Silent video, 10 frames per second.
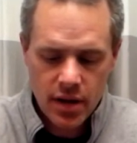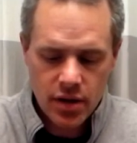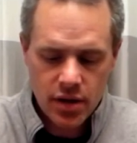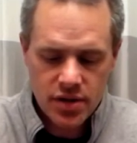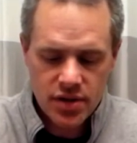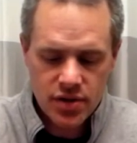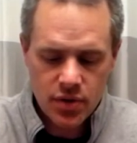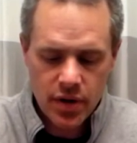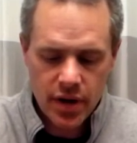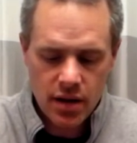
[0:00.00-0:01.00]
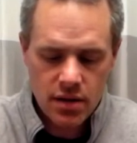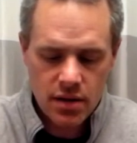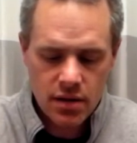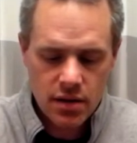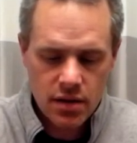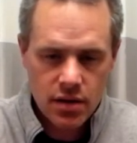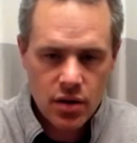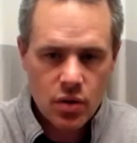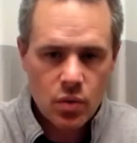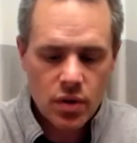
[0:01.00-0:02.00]
Your soil
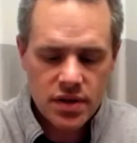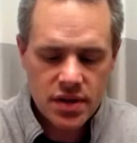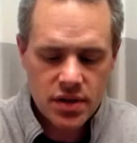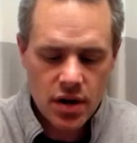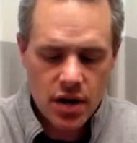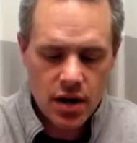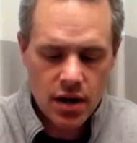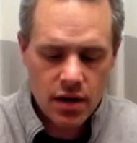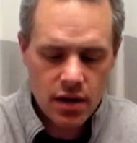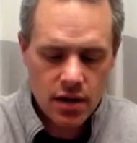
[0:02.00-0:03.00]
will start